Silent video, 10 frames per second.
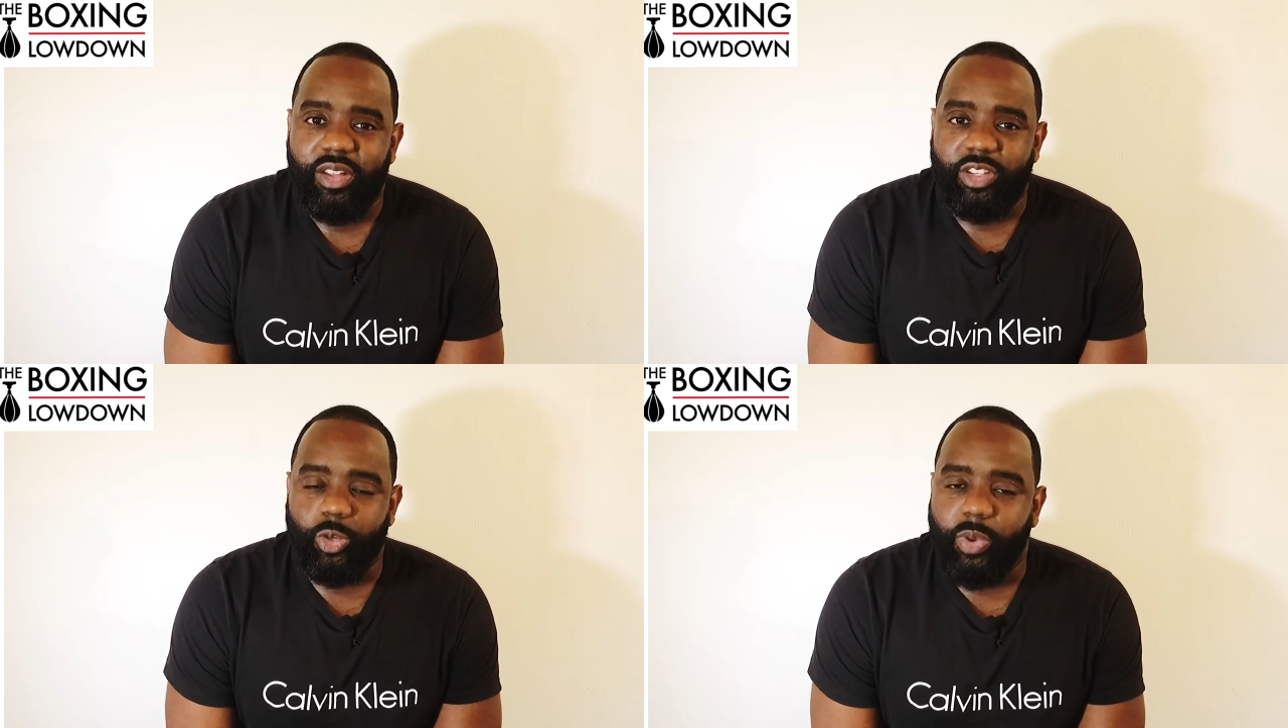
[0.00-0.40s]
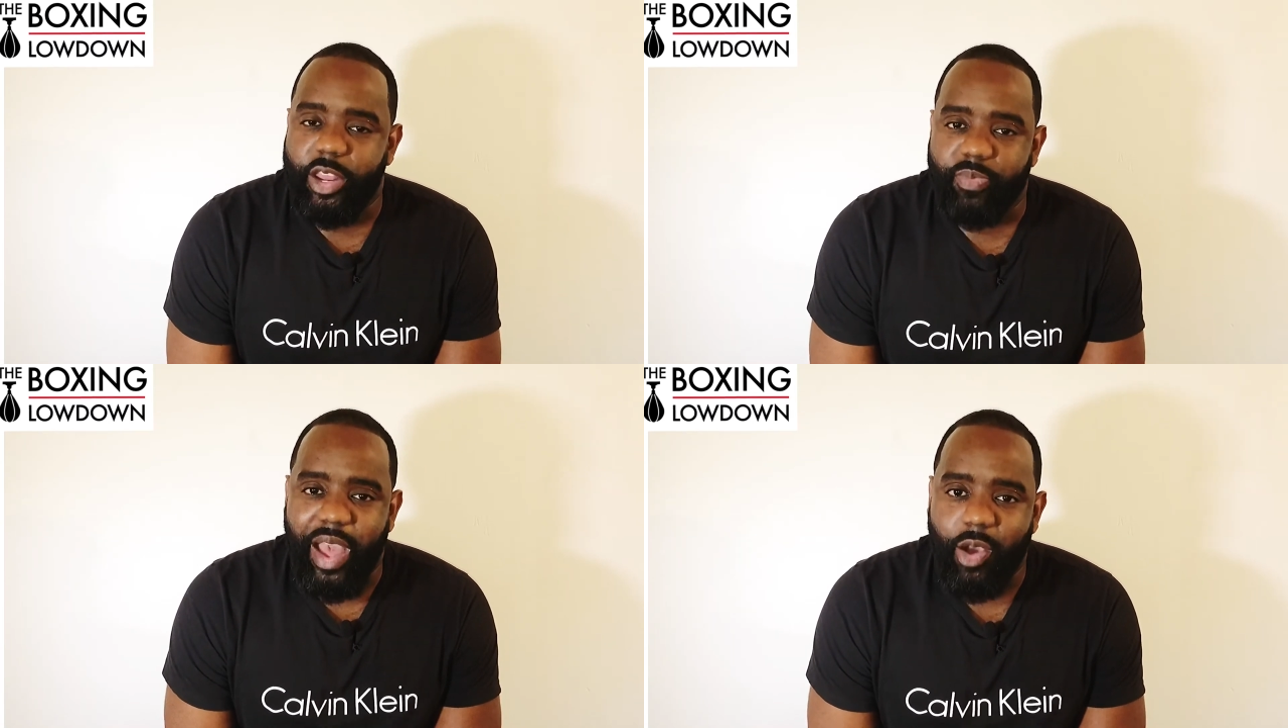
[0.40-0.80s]

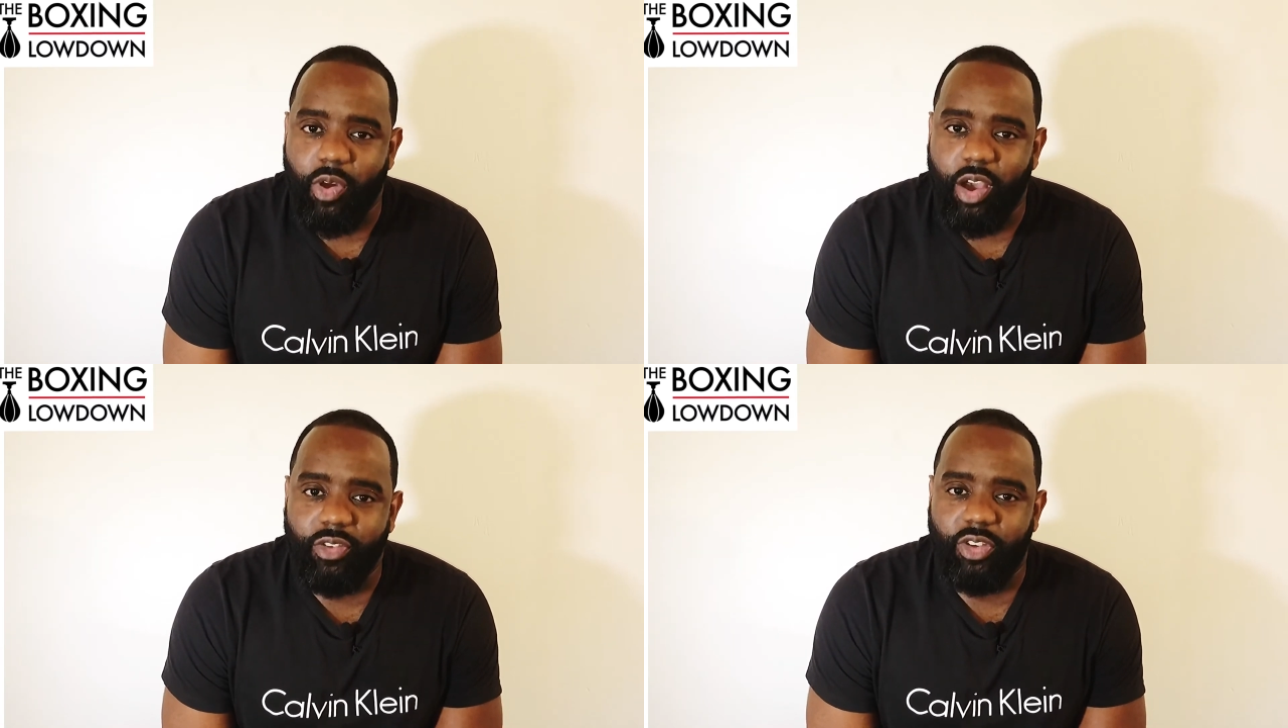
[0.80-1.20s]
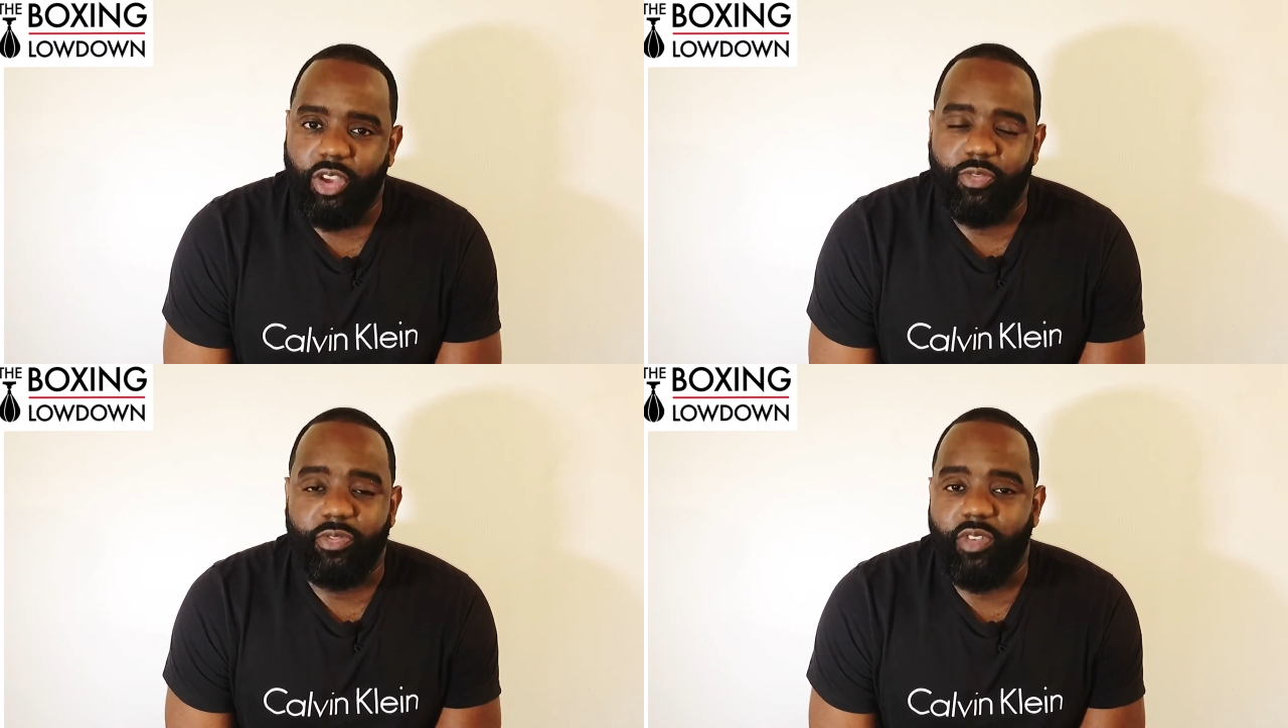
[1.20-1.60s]
displayed power, you
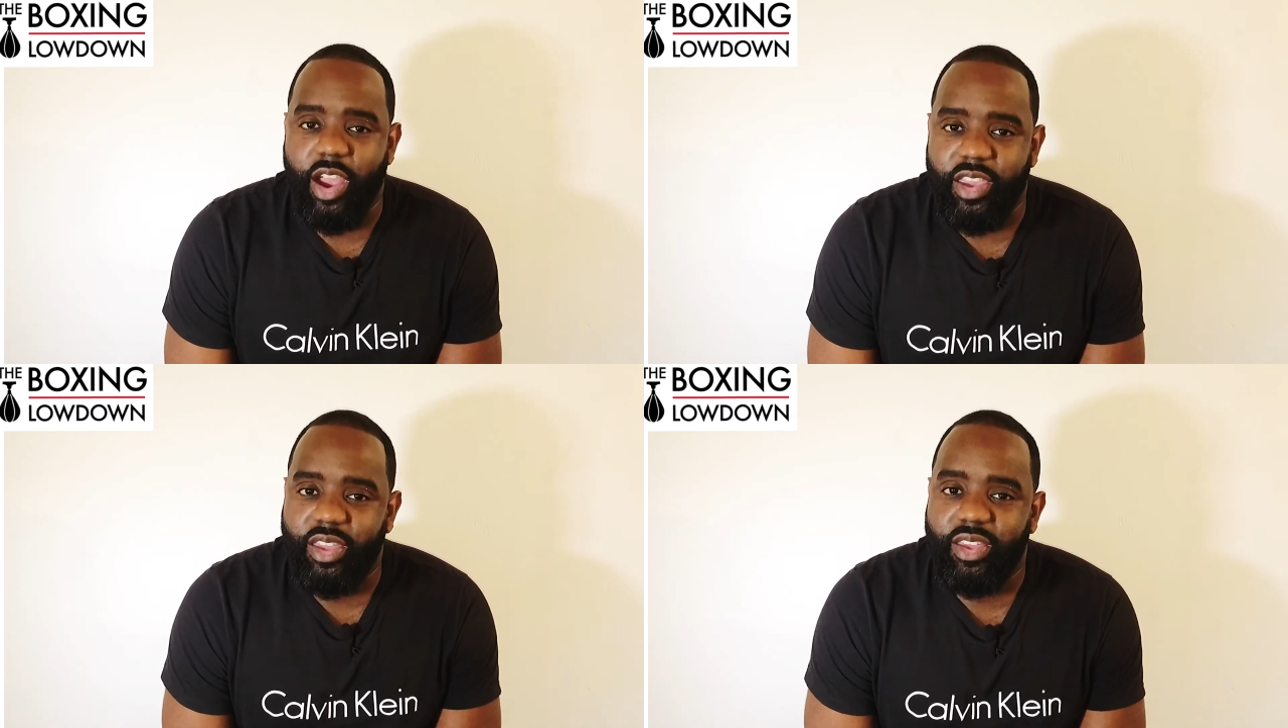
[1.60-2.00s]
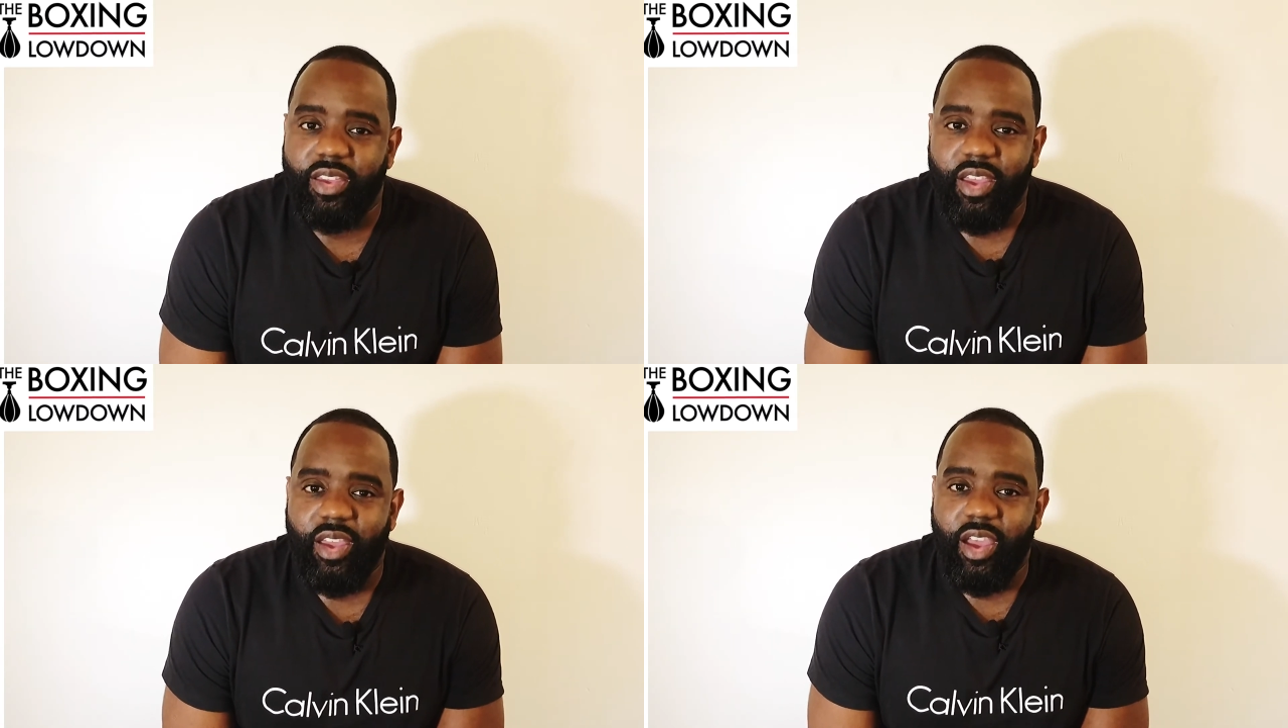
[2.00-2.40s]
know,
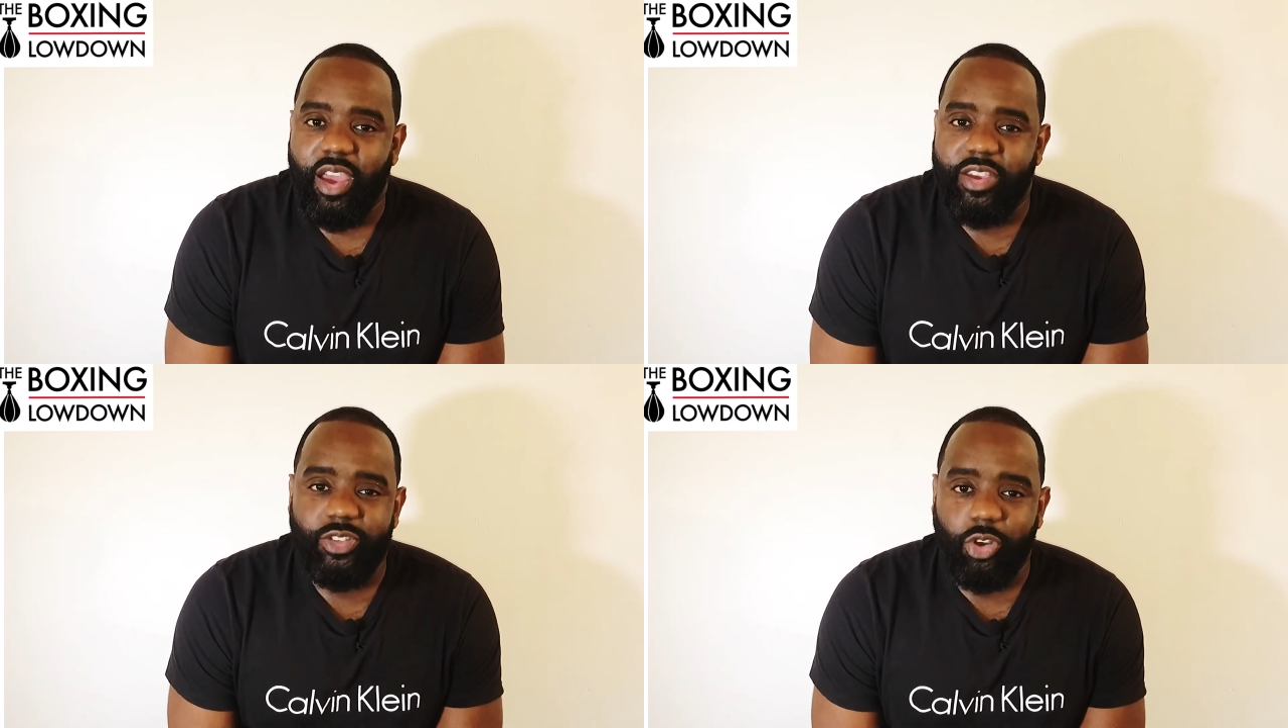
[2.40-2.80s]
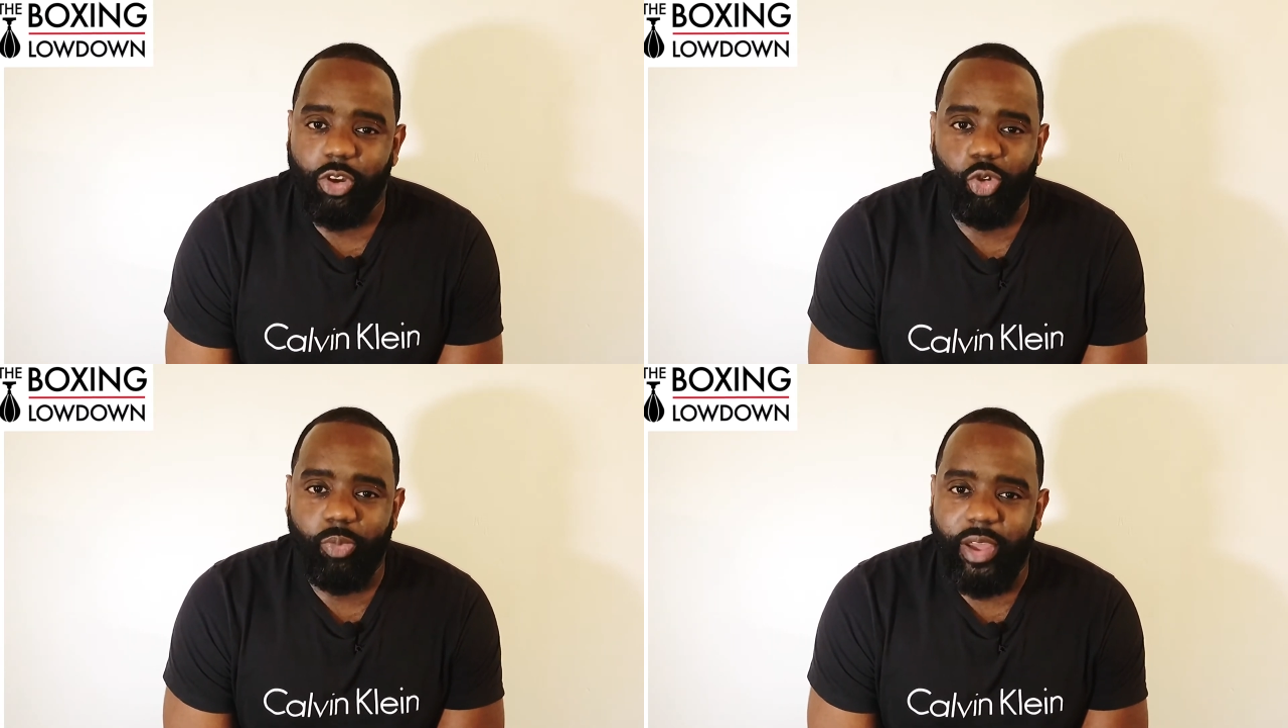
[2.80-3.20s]
variety. Uh, he's got it all, man.